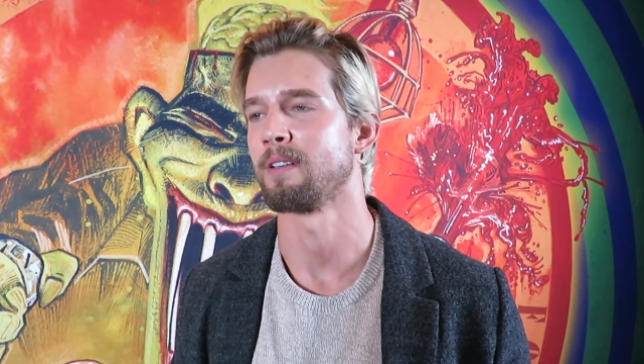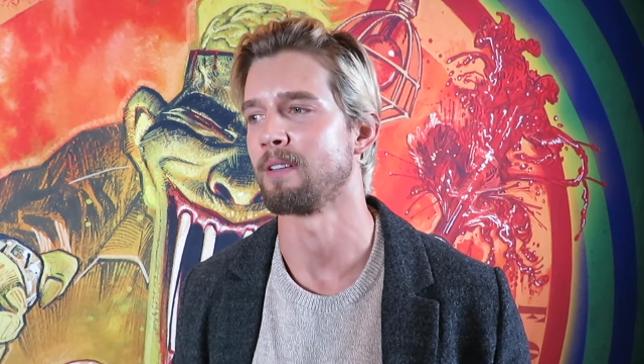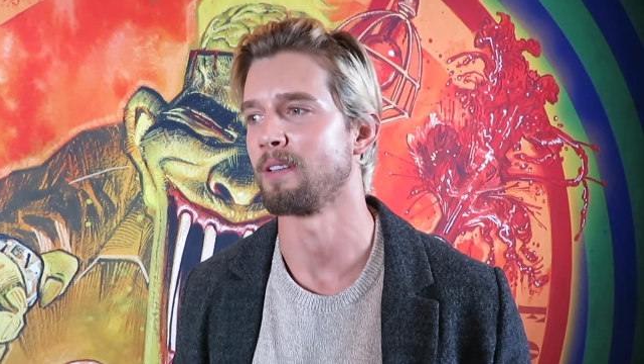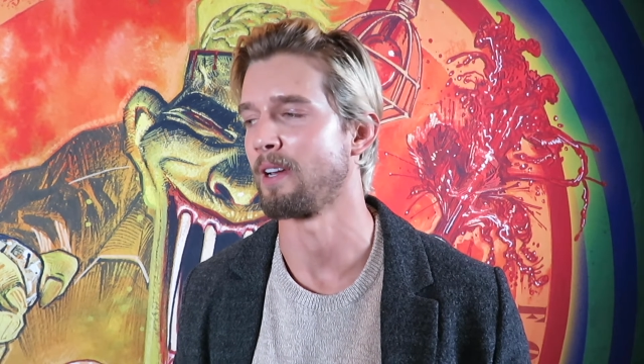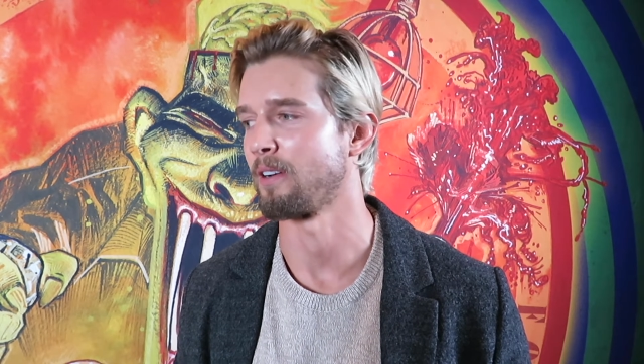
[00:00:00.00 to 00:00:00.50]

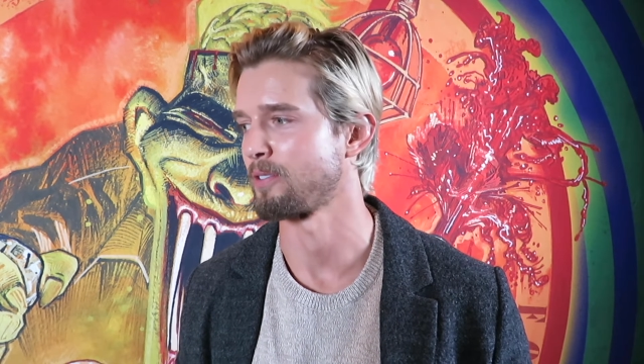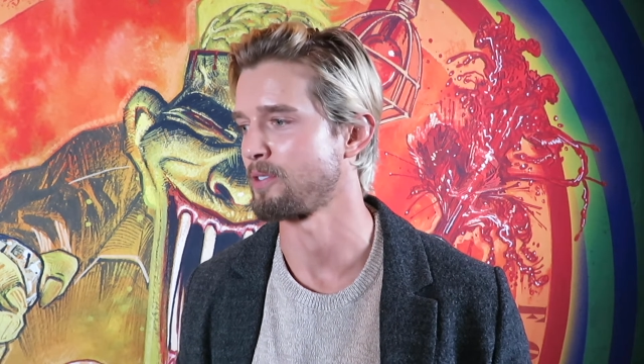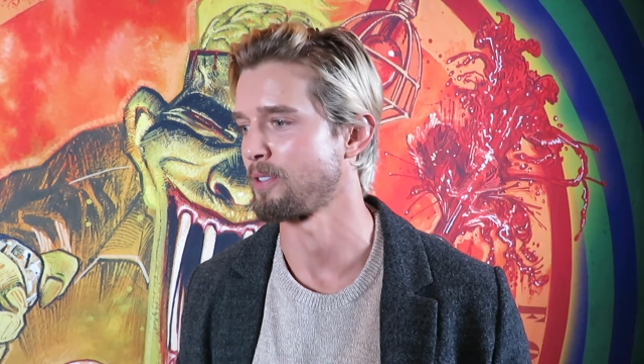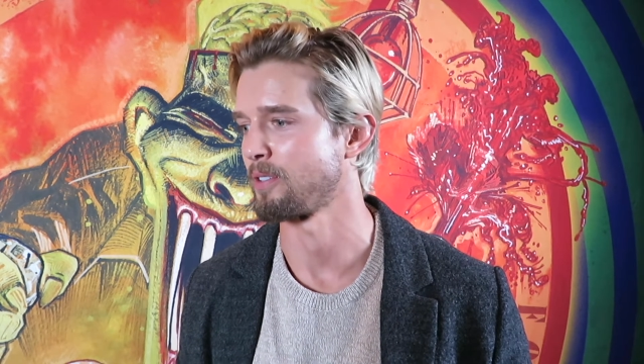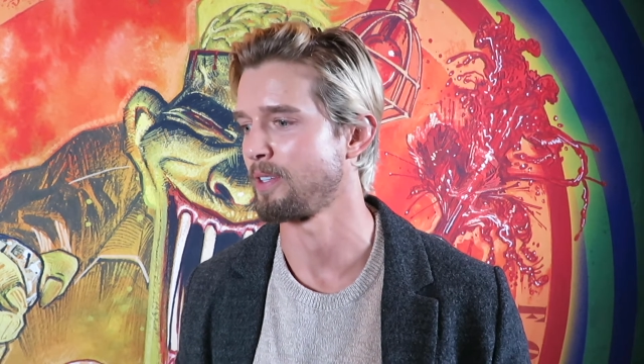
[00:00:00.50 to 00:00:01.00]
the
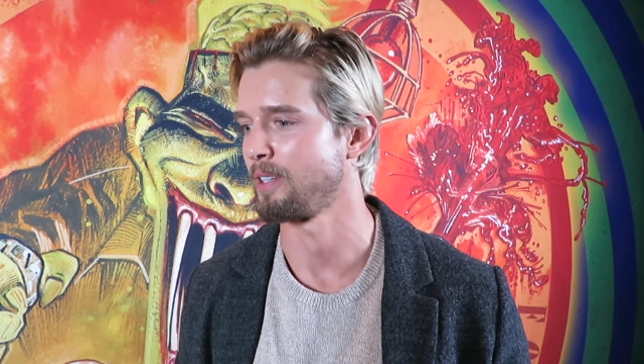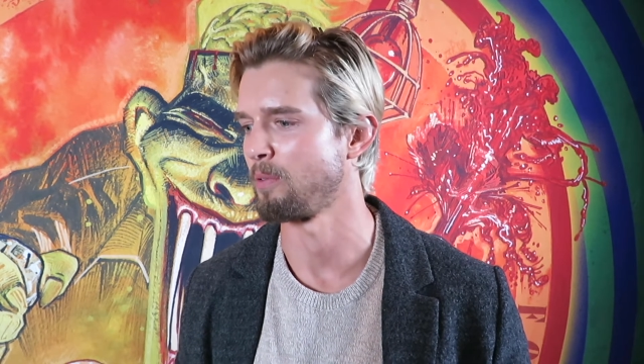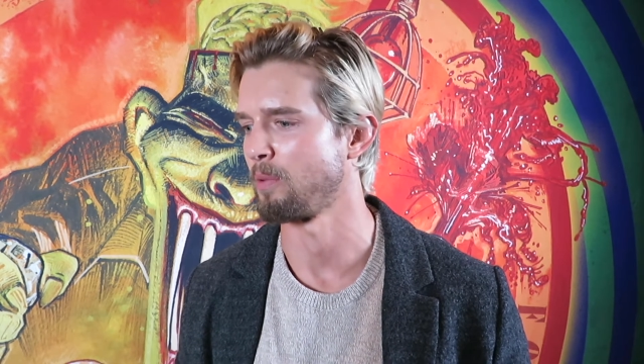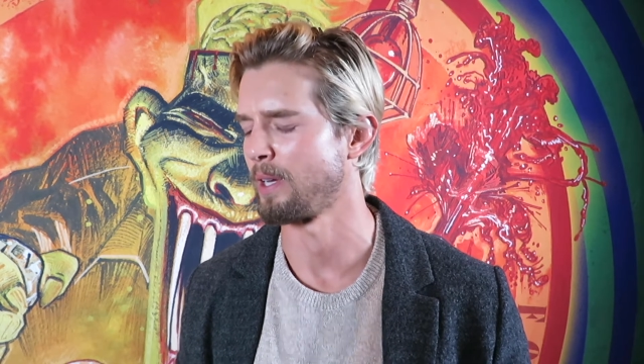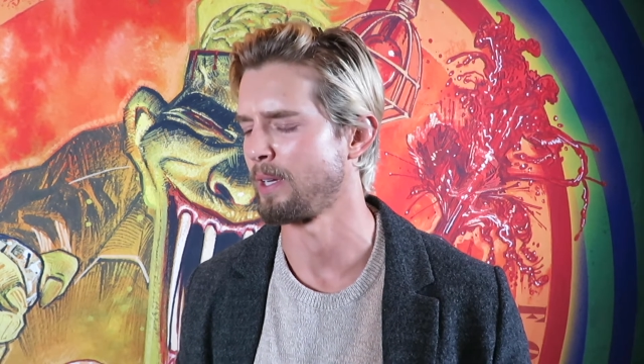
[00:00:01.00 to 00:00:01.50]
character, in a
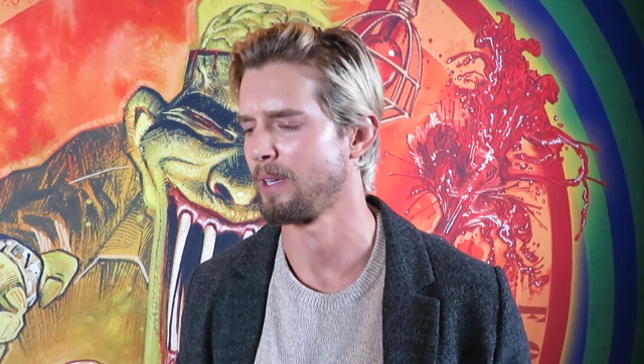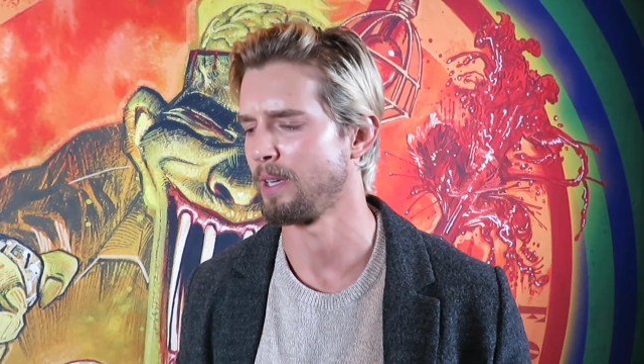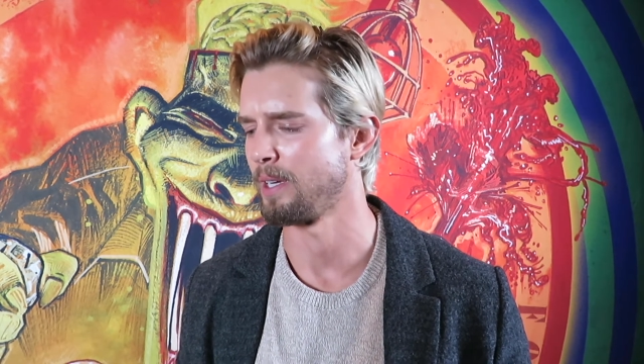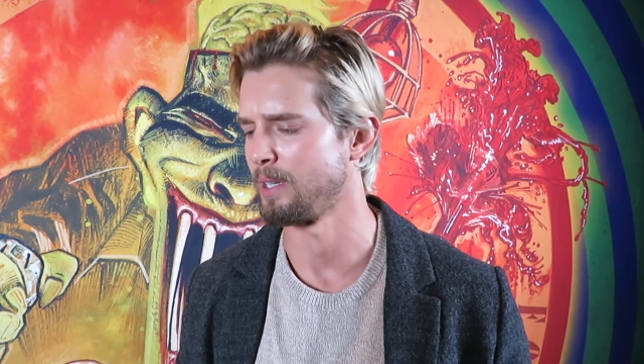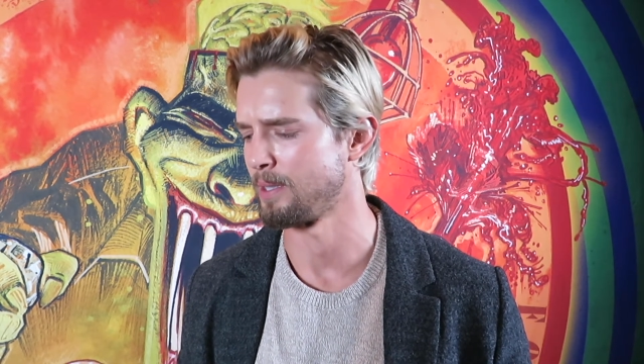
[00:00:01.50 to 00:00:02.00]
way,
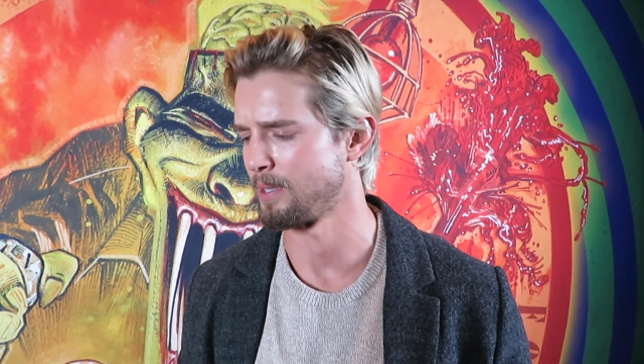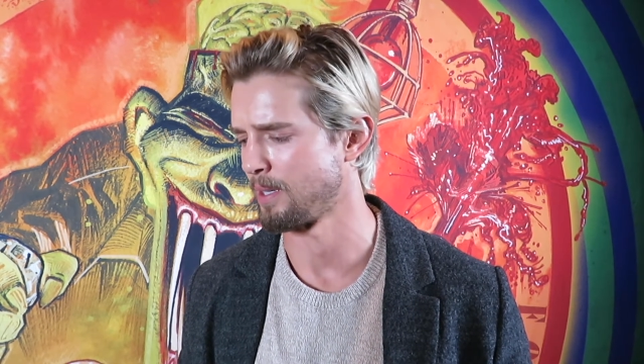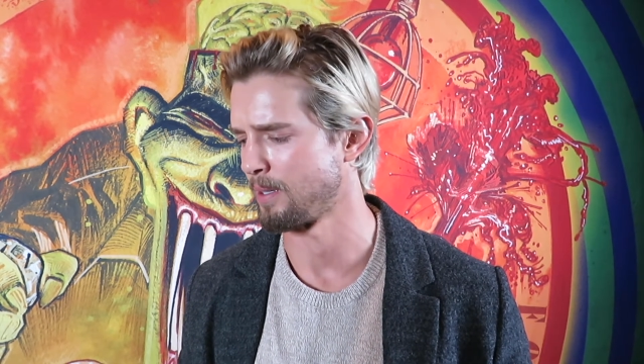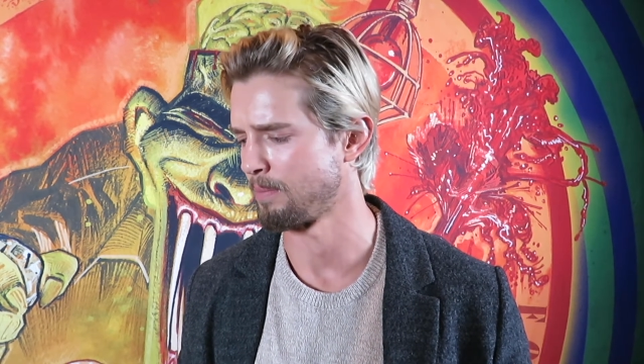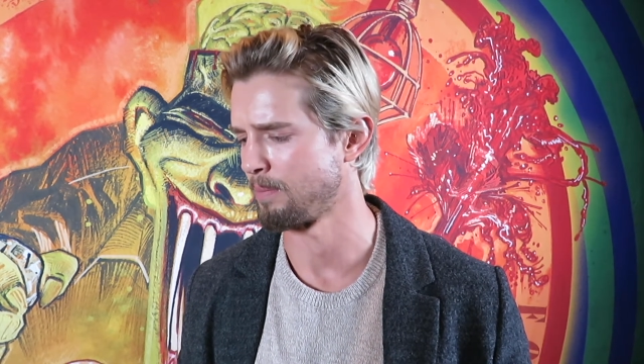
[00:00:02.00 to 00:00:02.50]
and
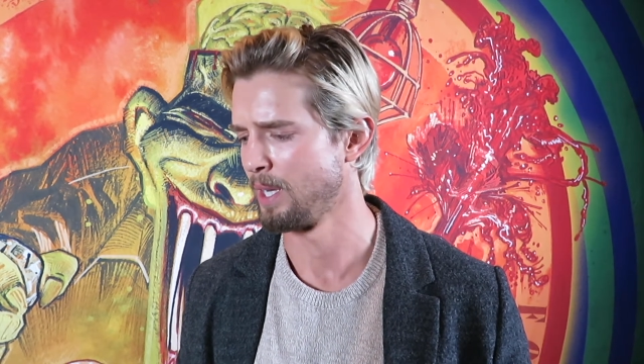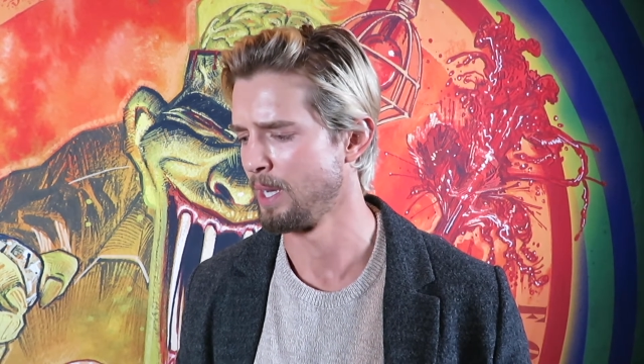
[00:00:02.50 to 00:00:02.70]
um,